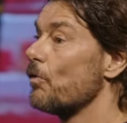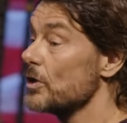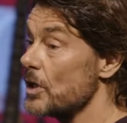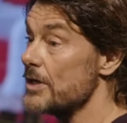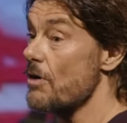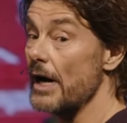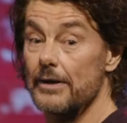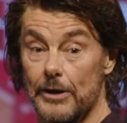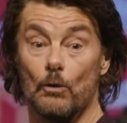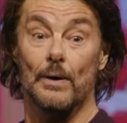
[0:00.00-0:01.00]
Was I
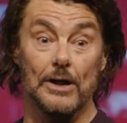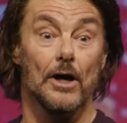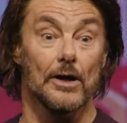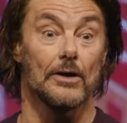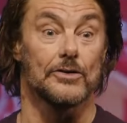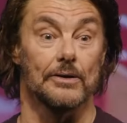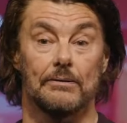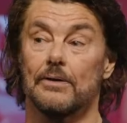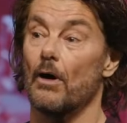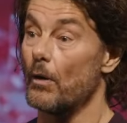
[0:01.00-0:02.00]
drunk? You want to know, don't
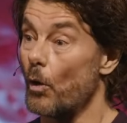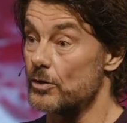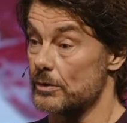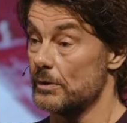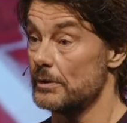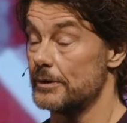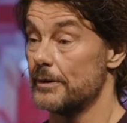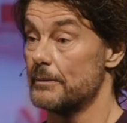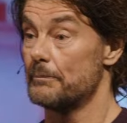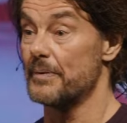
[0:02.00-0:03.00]
you? No, I wasn't,
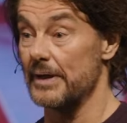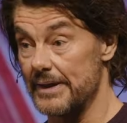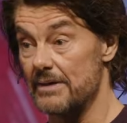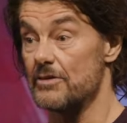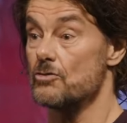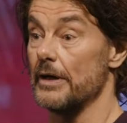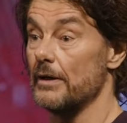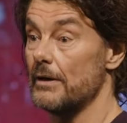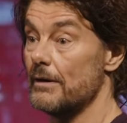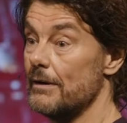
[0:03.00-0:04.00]
but I did have a
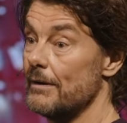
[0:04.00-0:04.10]
drink.